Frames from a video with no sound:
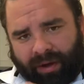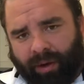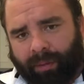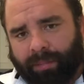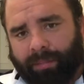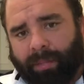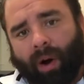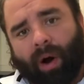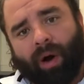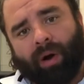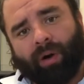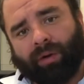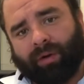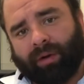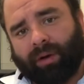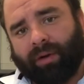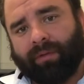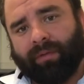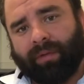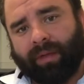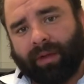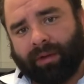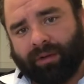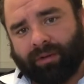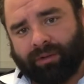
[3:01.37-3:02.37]
part
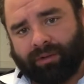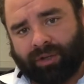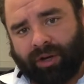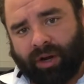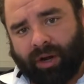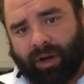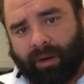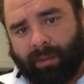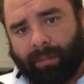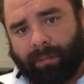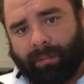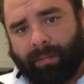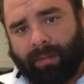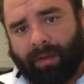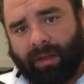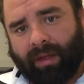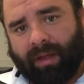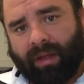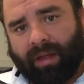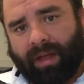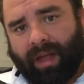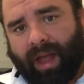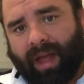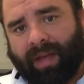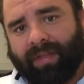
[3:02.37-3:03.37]
of their job.
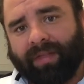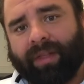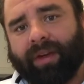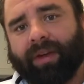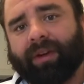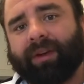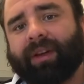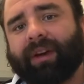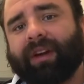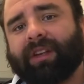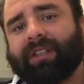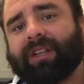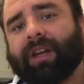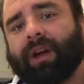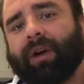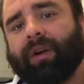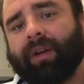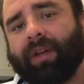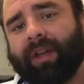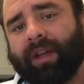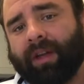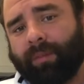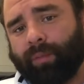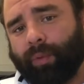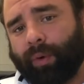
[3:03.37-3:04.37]
And they're going to tell
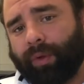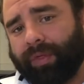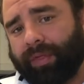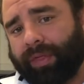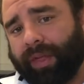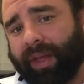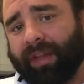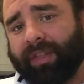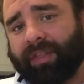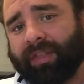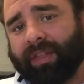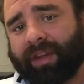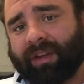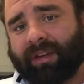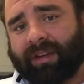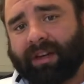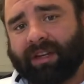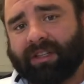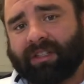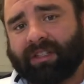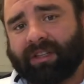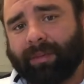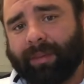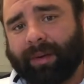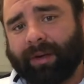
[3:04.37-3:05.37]
him what they think
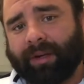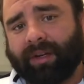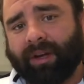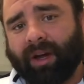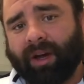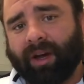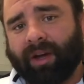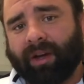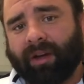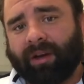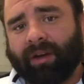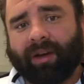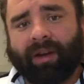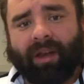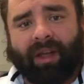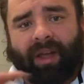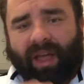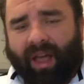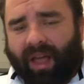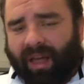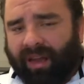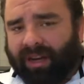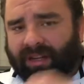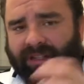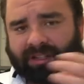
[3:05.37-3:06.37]
needs to be done,
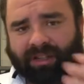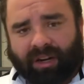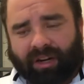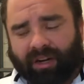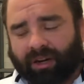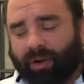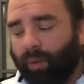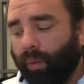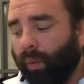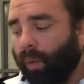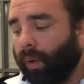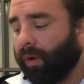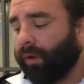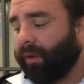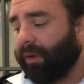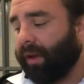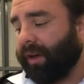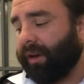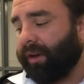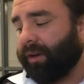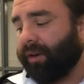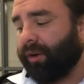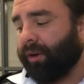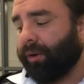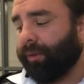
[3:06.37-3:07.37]
and he's going to coordinate
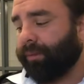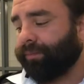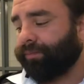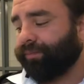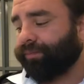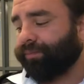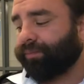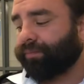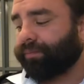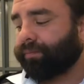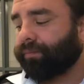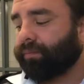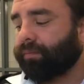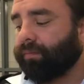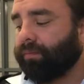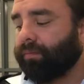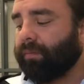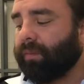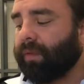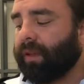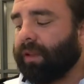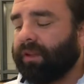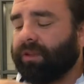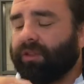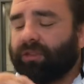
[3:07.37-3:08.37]
it all.
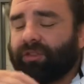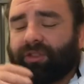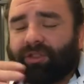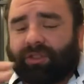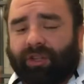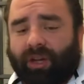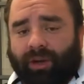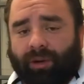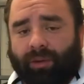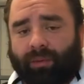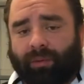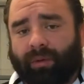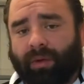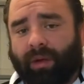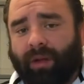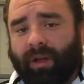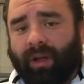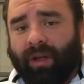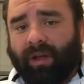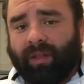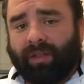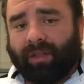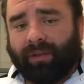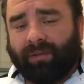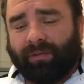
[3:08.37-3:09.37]
So
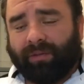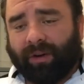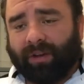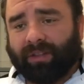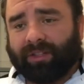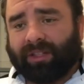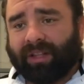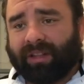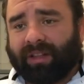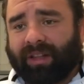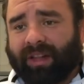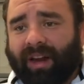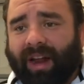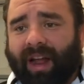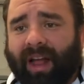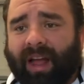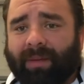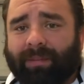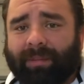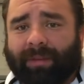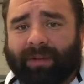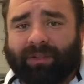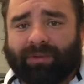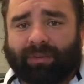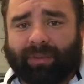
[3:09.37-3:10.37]
the first thing that
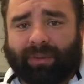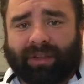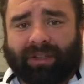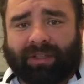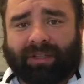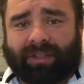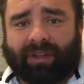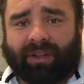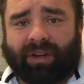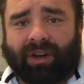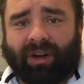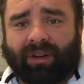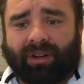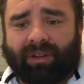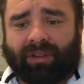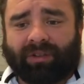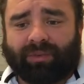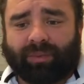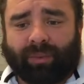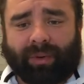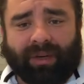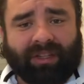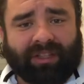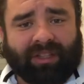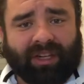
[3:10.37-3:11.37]
happens when this occurs,
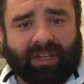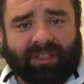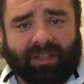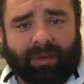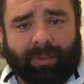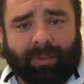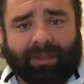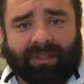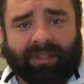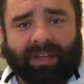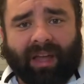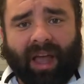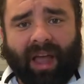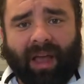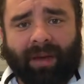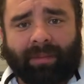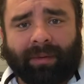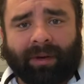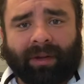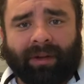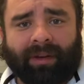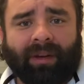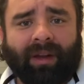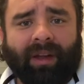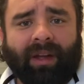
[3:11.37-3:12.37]
when he sets up his
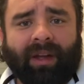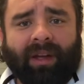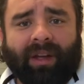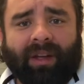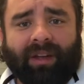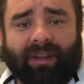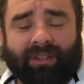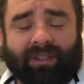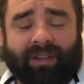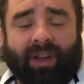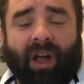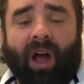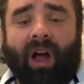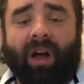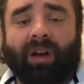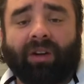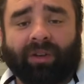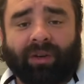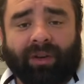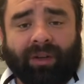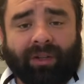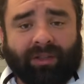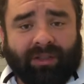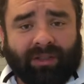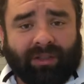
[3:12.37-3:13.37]
cabinet, is
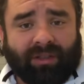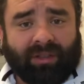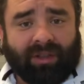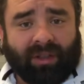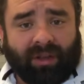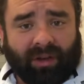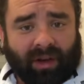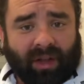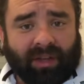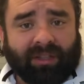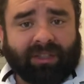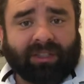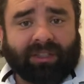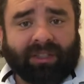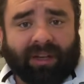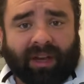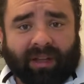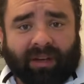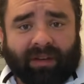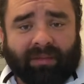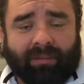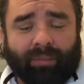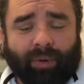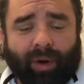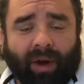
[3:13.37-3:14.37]
Congress, the
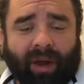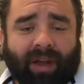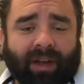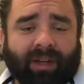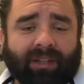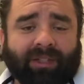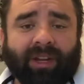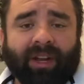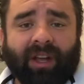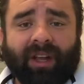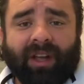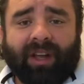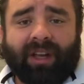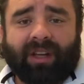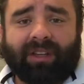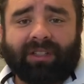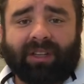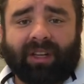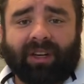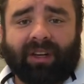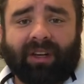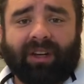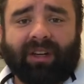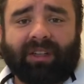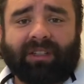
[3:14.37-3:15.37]
legislative branch, is
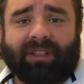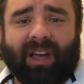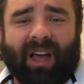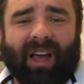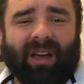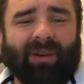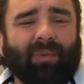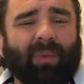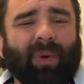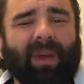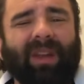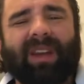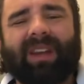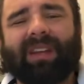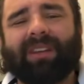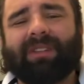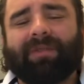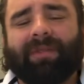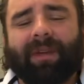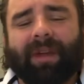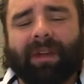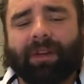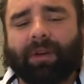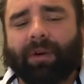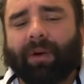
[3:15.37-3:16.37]
going to decide we need to
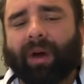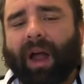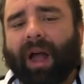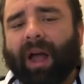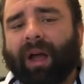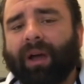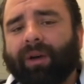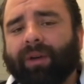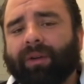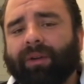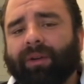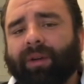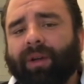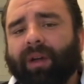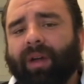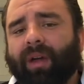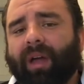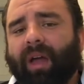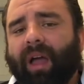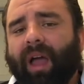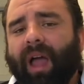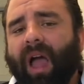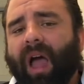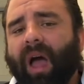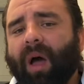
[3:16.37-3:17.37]
figure out
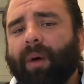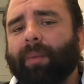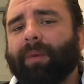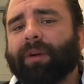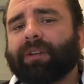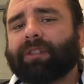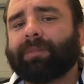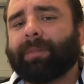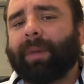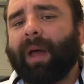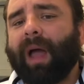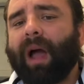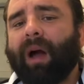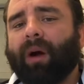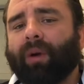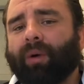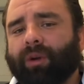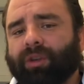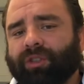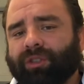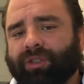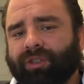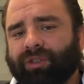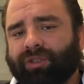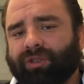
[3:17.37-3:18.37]
how much
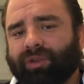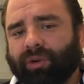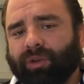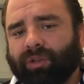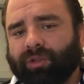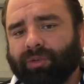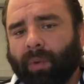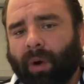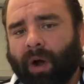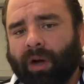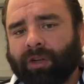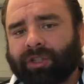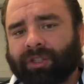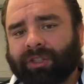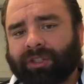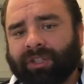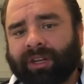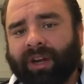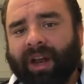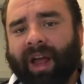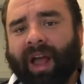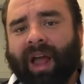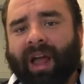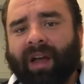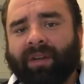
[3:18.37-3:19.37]
power should George Washington
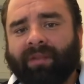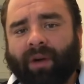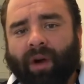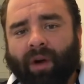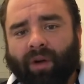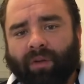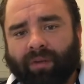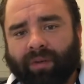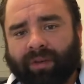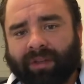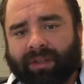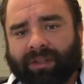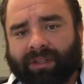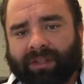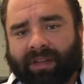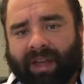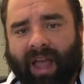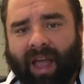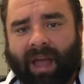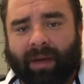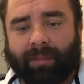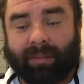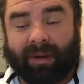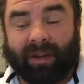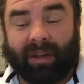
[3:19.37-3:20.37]
have over this
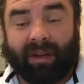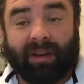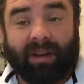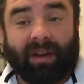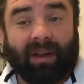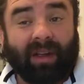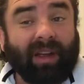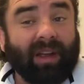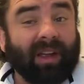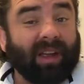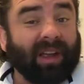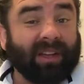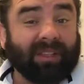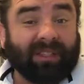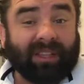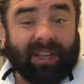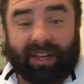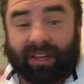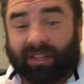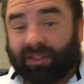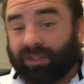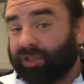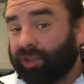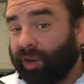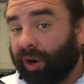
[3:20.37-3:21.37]
cabinet. Is he
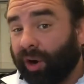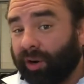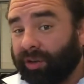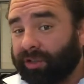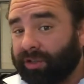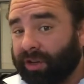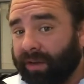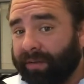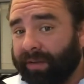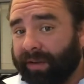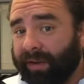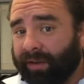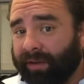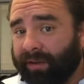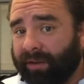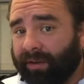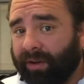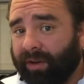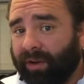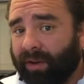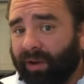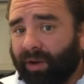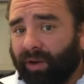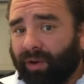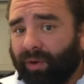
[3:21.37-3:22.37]
in charge of it?
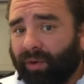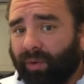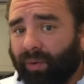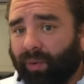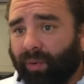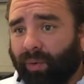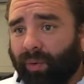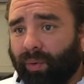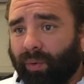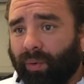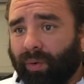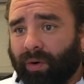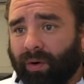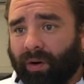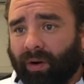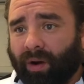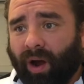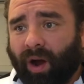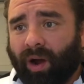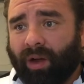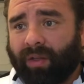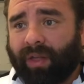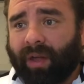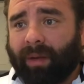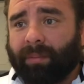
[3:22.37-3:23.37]
Or
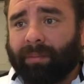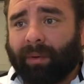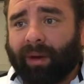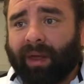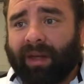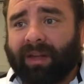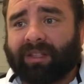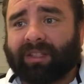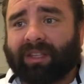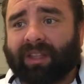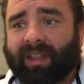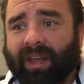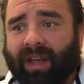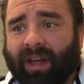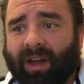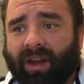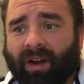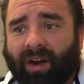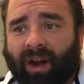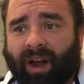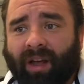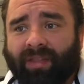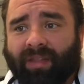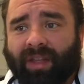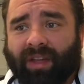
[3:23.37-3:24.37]
are they placed
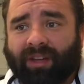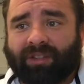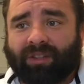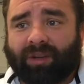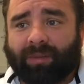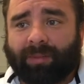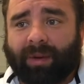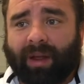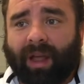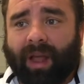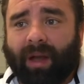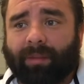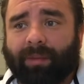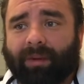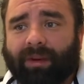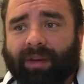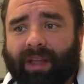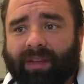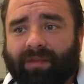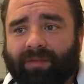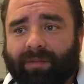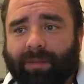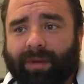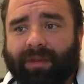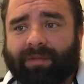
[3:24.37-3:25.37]
there and they should be able to
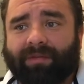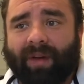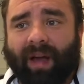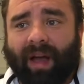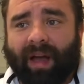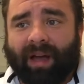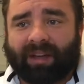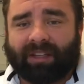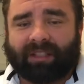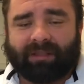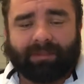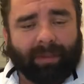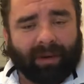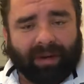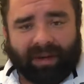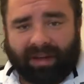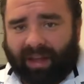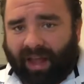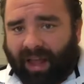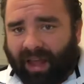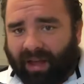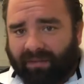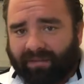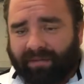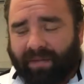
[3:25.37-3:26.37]
give him advice, but he
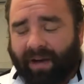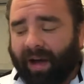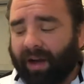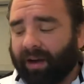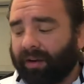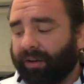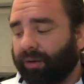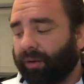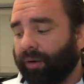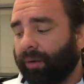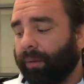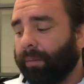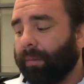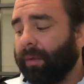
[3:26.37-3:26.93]
can't fire them?